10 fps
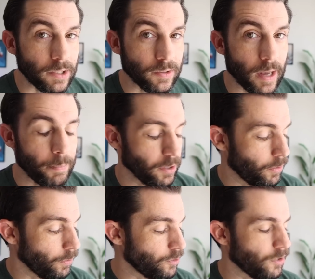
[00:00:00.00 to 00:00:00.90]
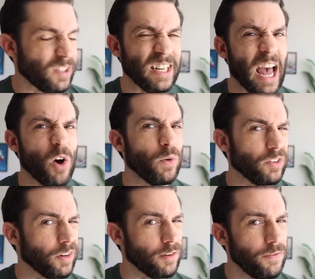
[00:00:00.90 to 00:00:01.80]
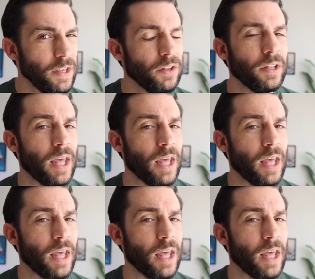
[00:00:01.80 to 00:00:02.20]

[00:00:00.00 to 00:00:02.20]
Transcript: skeptical just in how it's gonna feel in the